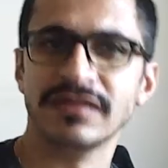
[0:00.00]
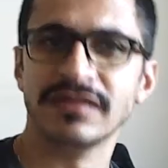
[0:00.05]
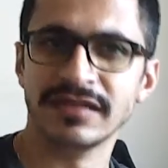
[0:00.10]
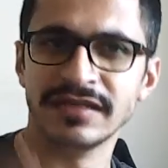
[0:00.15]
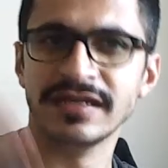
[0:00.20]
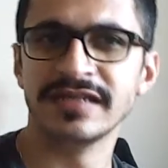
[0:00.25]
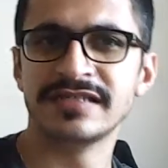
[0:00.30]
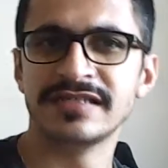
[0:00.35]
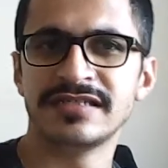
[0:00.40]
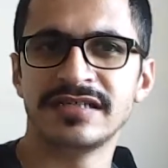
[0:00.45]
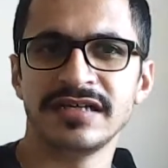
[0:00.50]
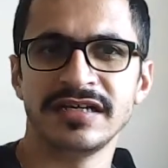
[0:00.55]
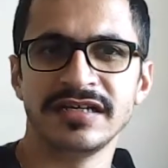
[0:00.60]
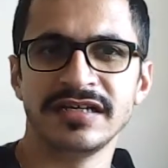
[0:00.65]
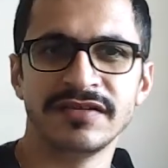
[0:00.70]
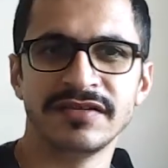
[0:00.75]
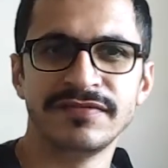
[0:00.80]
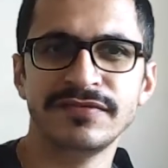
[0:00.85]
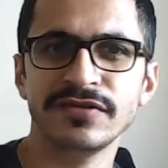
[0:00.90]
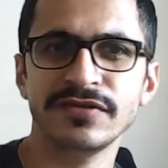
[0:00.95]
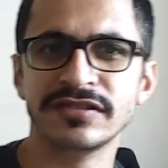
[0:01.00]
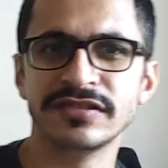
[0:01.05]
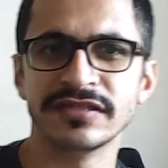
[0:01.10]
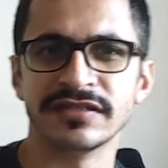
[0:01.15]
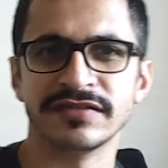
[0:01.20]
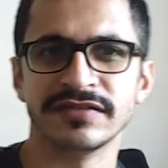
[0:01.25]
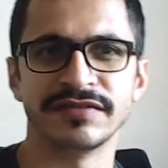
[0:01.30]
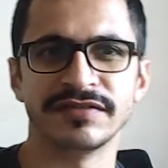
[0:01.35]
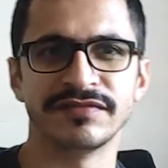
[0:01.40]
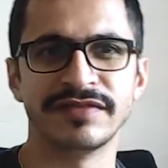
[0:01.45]
let's say in the
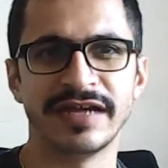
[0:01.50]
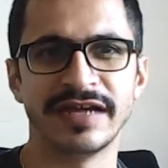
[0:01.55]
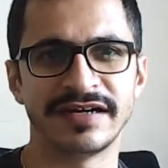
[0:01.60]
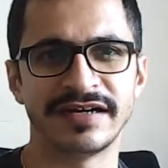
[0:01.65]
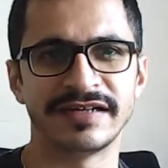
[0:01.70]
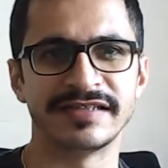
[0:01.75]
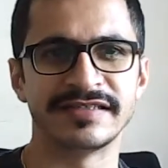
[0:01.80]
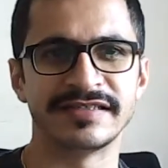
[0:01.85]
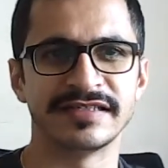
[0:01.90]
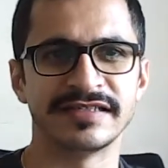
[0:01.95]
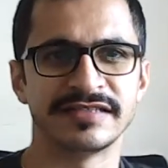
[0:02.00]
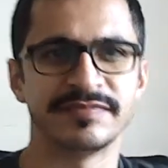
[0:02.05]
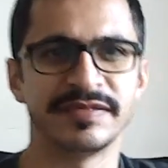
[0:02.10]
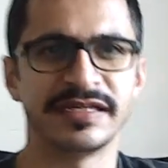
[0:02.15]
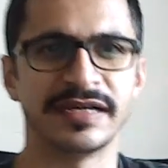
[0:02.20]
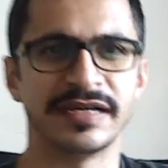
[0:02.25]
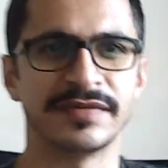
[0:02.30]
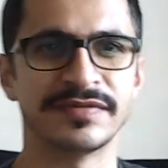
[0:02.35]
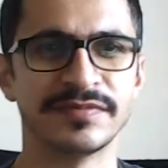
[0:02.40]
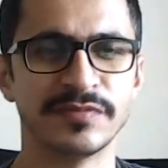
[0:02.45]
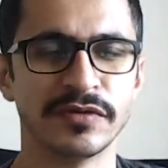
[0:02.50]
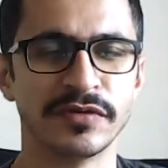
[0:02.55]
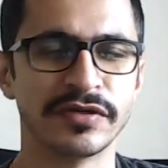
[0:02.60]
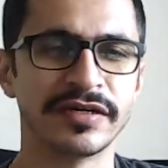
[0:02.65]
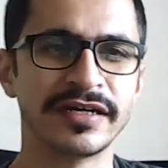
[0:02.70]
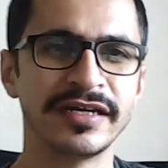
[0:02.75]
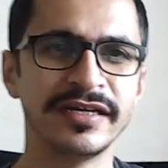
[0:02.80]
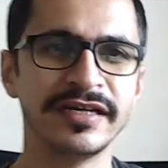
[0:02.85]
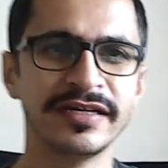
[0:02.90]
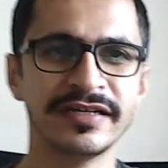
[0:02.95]
future, if that research becomes more
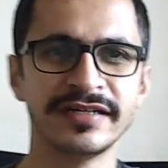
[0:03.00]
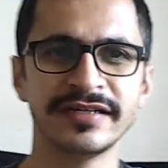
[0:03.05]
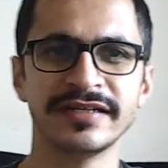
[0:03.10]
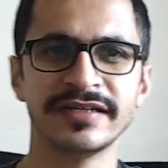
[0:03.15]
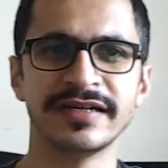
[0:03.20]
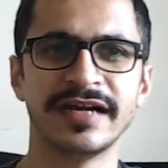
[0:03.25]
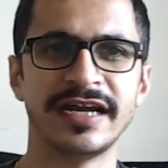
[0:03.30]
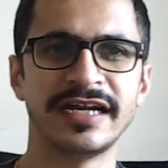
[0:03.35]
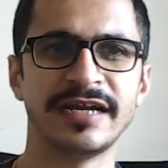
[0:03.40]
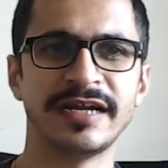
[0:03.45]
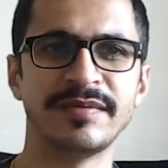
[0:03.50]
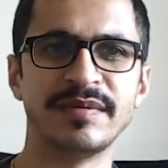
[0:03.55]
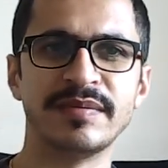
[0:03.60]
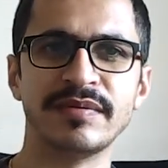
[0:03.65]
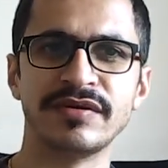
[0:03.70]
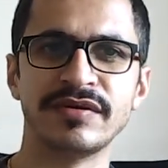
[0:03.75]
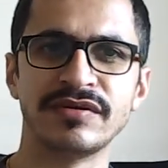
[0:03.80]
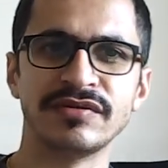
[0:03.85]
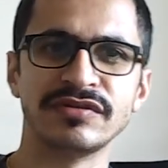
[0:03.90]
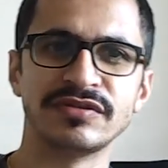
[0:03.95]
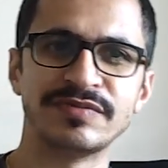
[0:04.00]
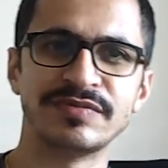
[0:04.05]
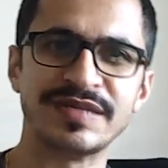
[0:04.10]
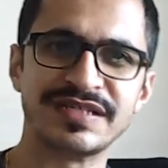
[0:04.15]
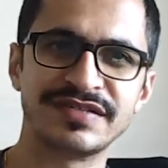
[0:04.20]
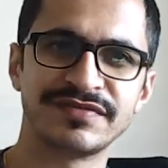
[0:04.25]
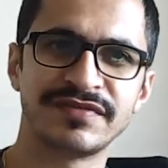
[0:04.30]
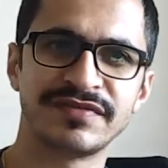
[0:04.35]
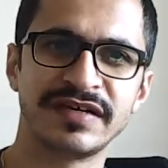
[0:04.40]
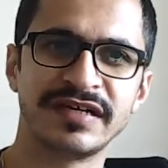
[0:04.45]
clear and I'm able to
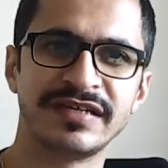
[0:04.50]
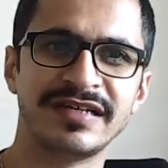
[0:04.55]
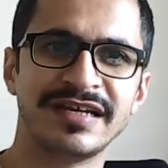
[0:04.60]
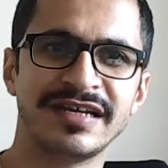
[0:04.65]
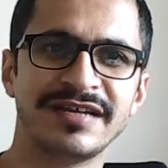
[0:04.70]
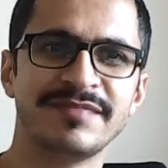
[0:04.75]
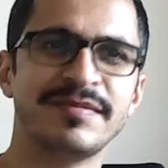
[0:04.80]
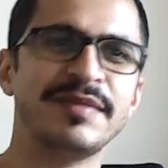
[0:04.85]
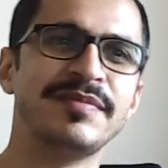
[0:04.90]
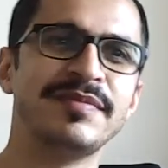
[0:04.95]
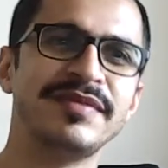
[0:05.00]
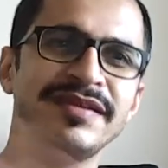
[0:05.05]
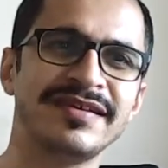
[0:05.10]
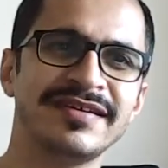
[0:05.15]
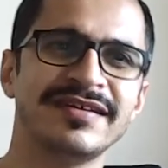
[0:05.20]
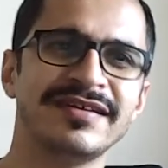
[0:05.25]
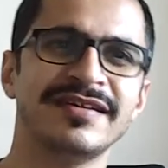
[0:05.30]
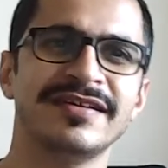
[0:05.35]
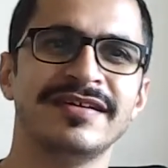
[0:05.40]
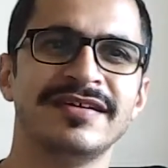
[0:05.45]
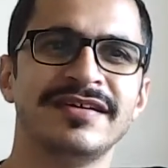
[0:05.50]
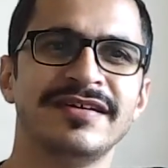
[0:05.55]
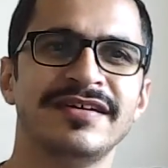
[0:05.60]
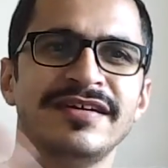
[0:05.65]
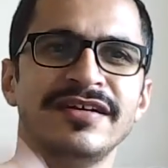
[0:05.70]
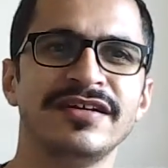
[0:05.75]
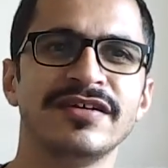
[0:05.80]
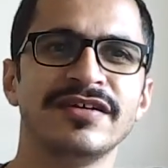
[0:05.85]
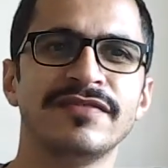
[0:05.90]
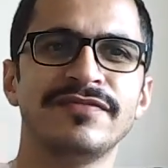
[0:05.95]
specify, then maybe
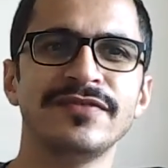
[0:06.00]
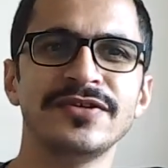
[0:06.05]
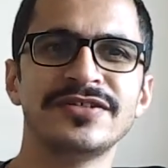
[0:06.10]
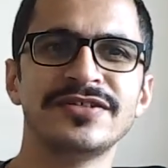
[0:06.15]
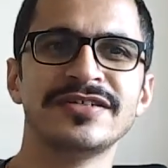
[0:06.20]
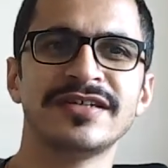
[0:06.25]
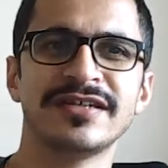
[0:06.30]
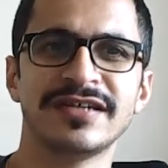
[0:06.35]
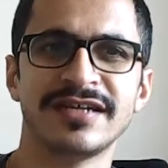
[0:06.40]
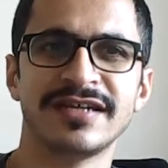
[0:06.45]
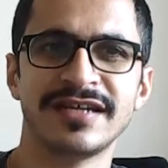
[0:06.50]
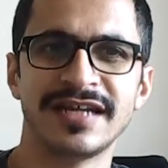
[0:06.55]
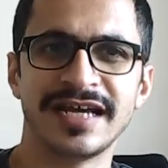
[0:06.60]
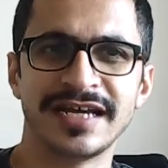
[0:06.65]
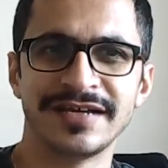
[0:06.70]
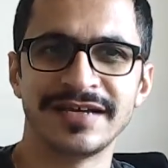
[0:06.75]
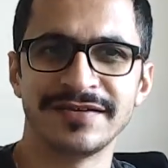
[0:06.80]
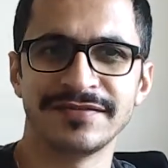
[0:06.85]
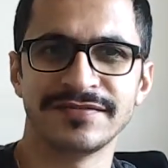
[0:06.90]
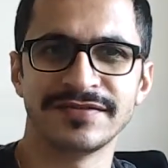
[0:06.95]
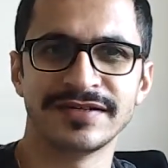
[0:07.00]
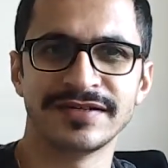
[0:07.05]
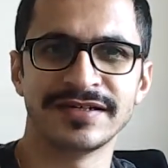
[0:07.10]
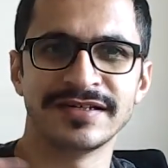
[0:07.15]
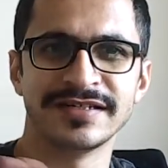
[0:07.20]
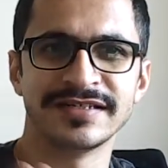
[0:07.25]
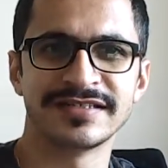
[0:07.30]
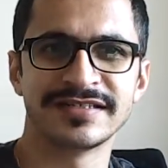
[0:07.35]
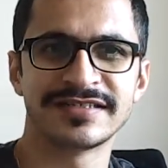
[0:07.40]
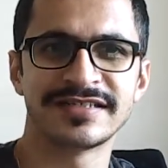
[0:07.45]
in a future
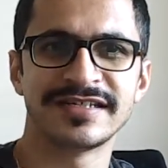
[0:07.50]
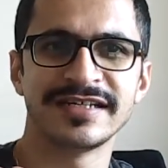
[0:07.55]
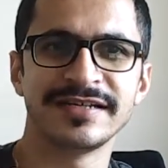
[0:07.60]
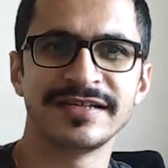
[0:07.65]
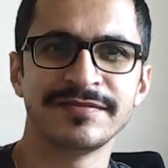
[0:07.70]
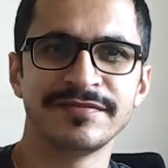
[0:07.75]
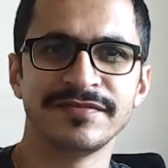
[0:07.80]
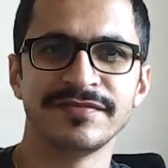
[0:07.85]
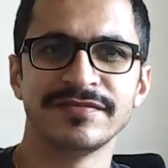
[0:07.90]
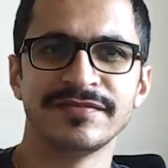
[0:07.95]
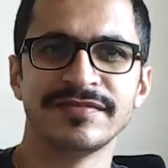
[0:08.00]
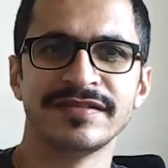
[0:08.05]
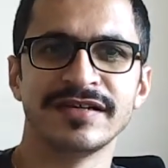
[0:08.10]
live stream,